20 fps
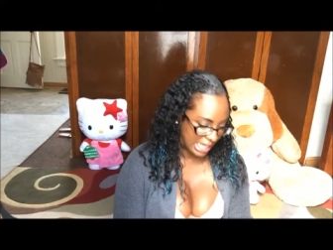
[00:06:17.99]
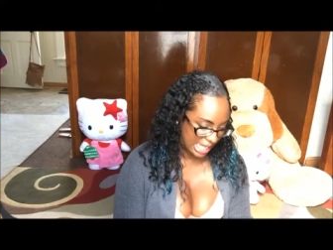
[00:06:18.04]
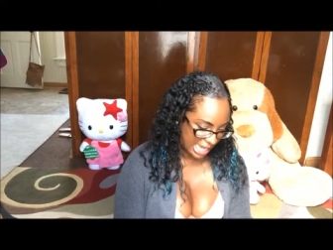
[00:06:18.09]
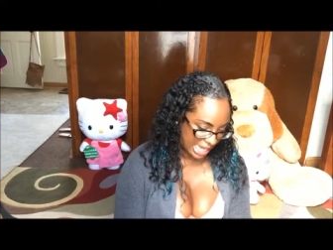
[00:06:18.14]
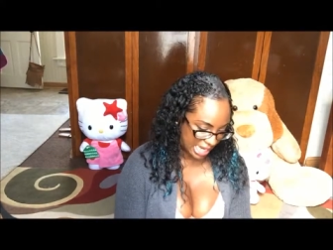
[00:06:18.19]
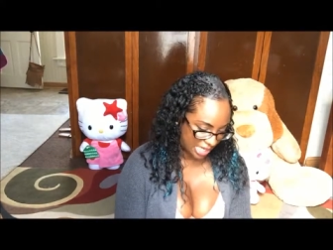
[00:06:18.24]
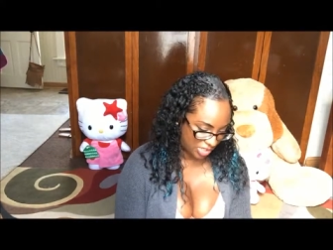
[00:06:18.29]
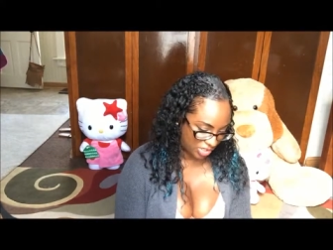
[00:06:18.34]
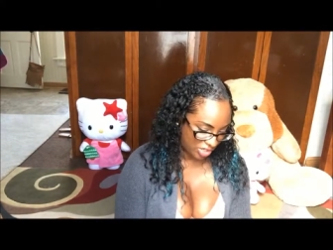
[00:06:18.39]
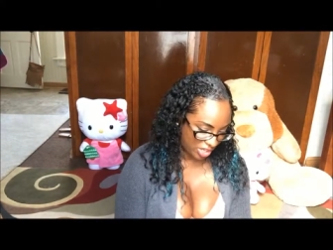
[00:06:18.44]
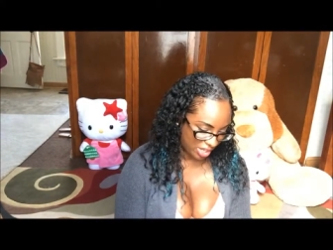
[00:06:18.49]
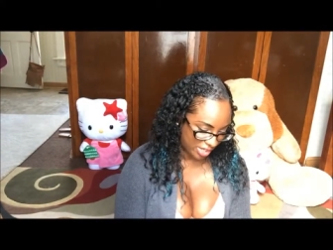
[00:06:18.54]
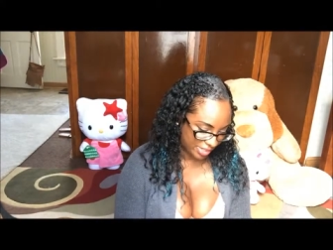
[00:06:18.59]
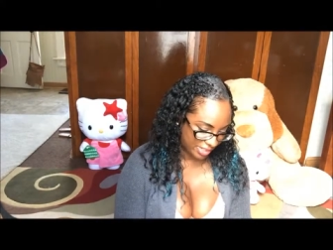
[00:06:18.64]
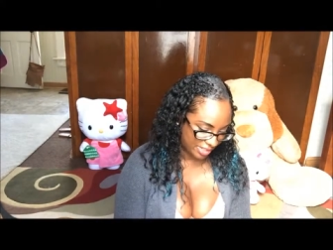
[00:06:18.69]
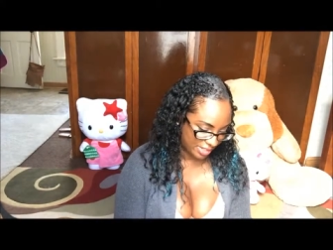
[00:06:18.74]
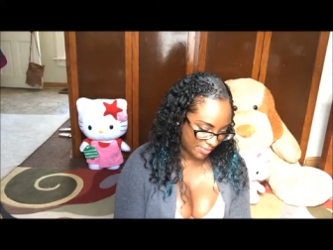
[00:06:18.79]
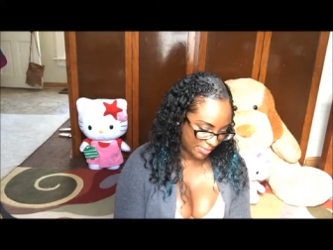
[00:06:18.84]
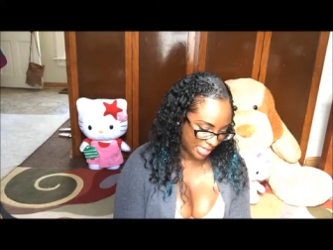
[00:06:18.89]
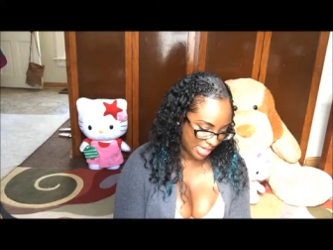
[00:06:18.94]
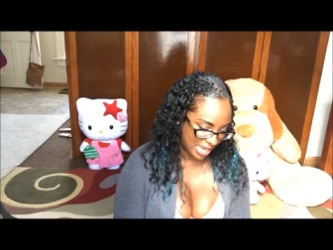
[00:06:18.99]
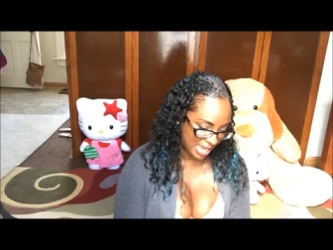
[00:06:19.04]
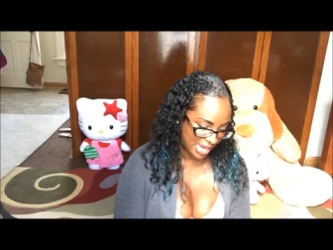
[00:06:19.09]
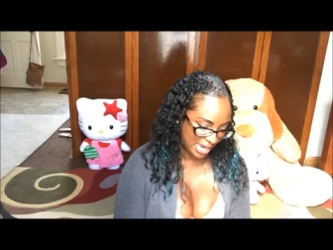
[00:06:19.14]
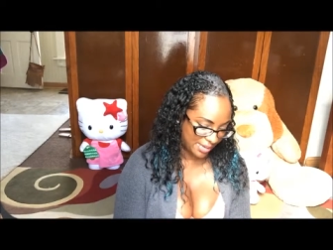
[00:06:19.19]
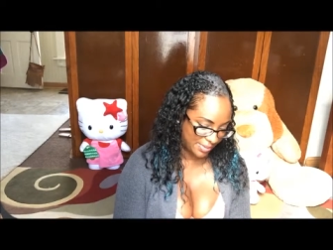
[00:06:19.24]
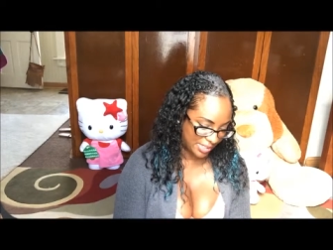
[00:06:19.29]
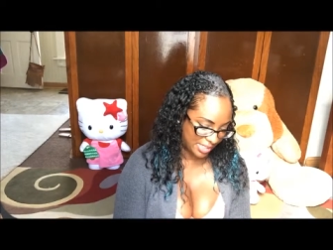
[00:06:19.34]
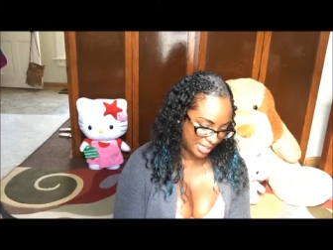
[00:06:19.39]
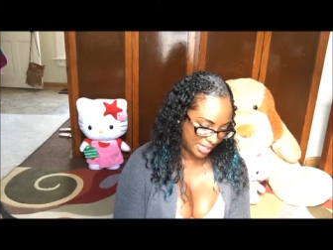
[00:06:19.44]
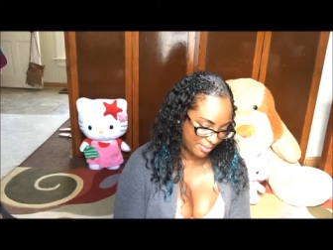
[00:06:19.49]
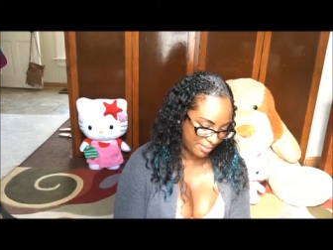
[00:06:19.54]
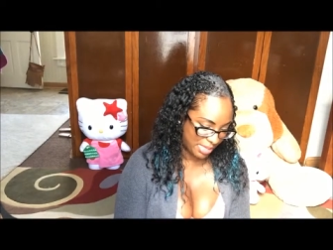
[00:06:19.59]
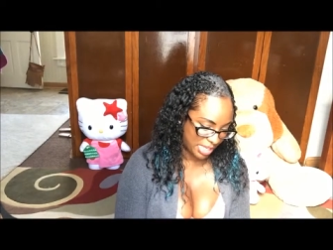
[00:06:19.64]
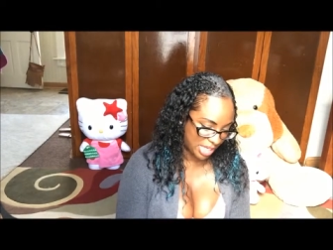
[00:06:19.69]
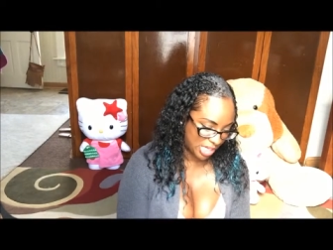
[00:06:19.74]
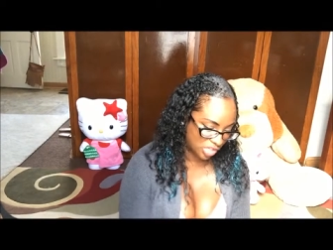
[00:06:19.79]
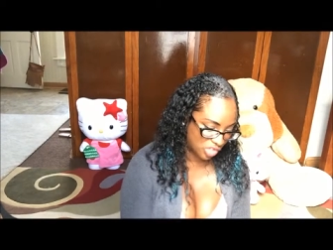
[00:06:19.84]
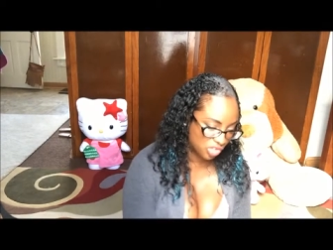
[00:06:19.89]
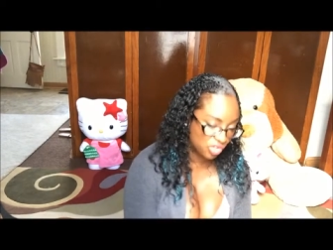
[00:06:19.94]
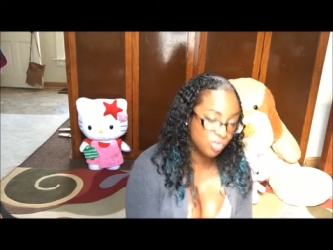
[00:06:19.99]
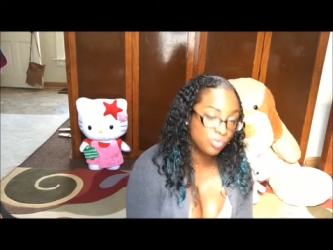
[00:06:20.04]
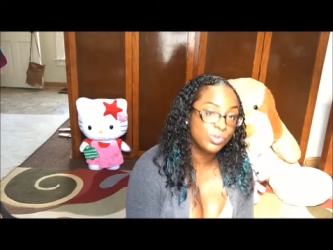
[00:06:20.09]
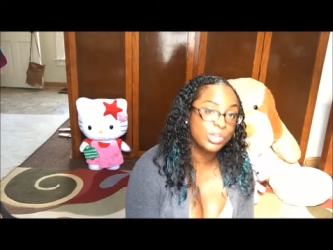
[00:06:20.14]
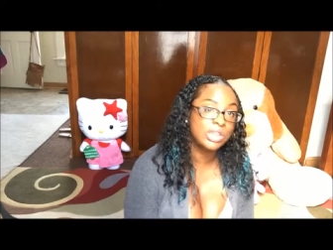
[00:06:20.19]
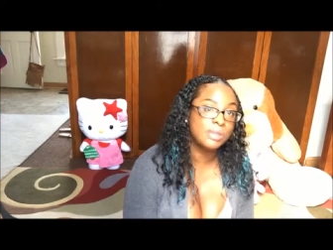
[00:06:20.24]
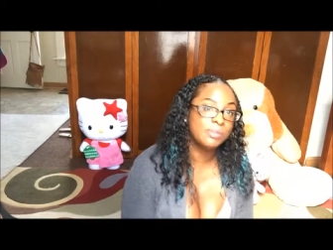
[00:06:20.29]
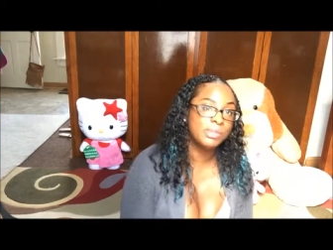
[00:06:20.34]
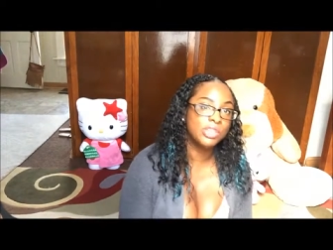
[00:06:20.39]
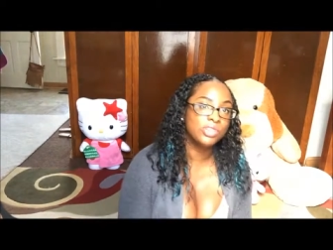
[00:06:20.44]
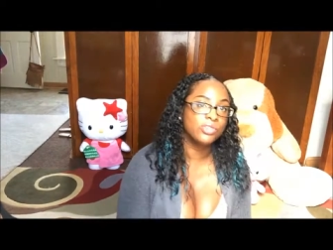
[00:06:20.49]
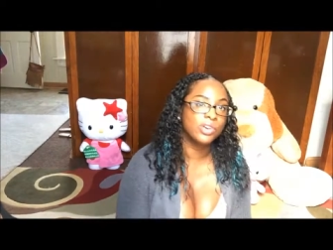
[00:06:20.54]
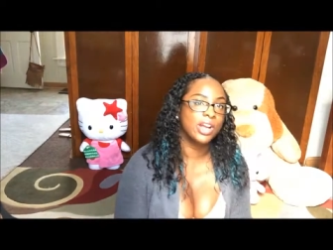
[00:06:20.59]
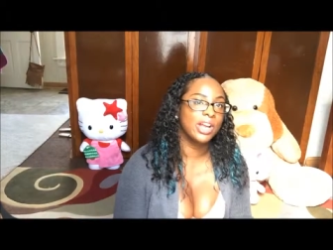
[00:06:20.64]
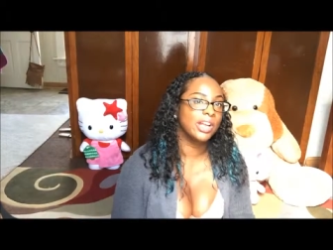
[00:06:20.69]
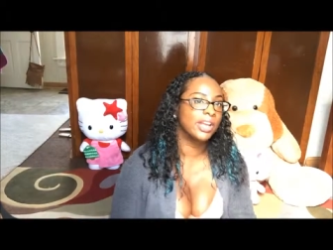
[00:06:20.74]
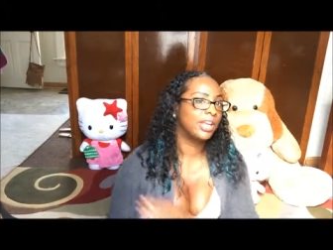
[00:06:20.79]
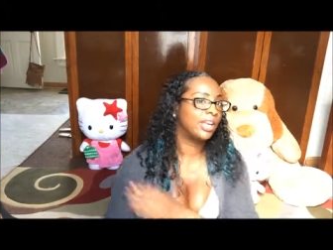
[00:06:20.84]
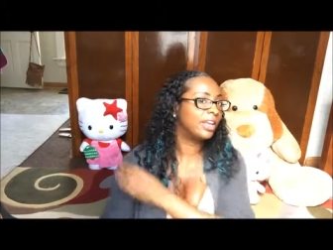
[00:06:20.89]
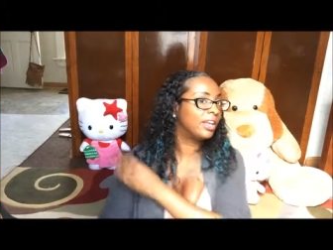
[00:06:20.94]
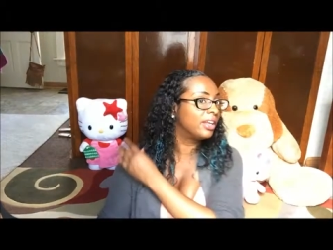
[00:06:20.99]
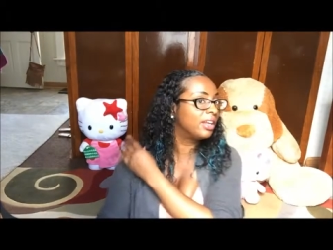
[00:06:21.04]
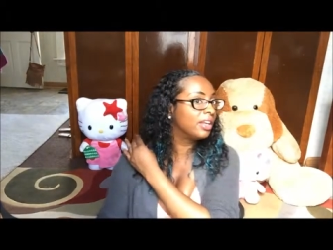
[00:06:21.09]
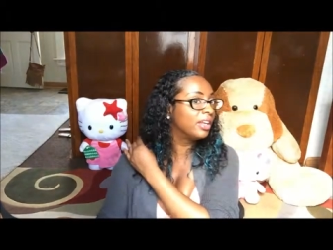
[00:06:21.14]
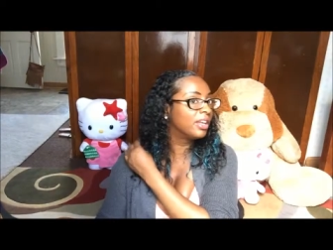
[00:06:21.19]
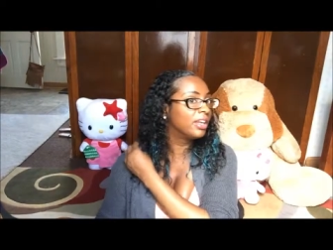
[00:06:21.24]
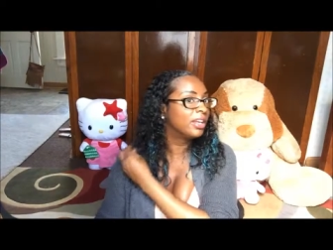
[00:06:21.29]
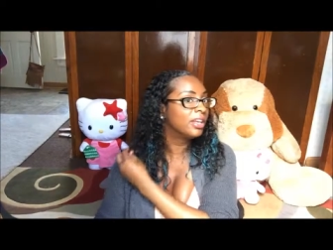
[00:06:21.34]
and chalk sometimes can be extremely drying.